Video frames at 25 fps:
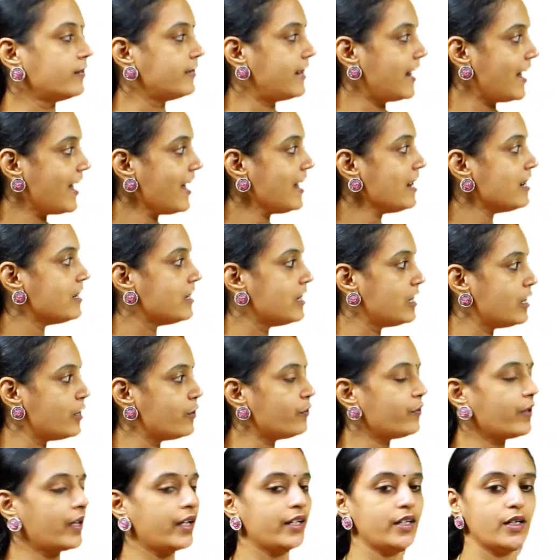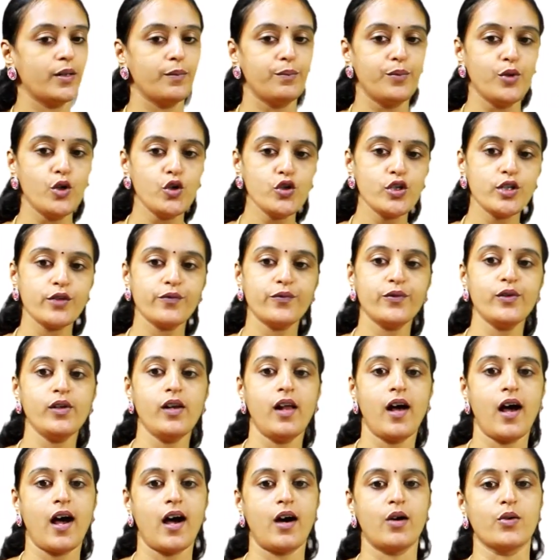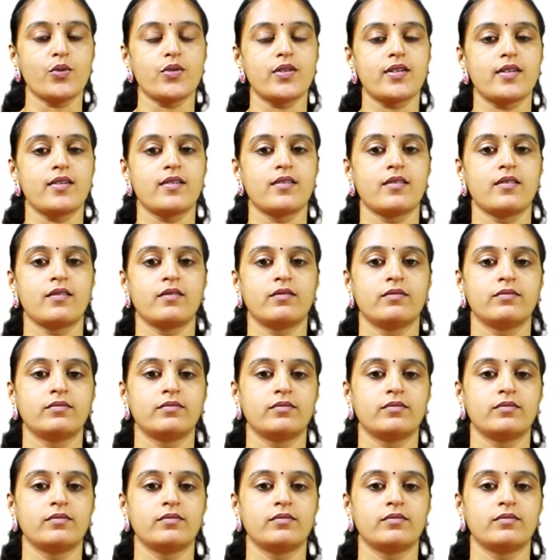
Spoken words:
They live in a beautiful house.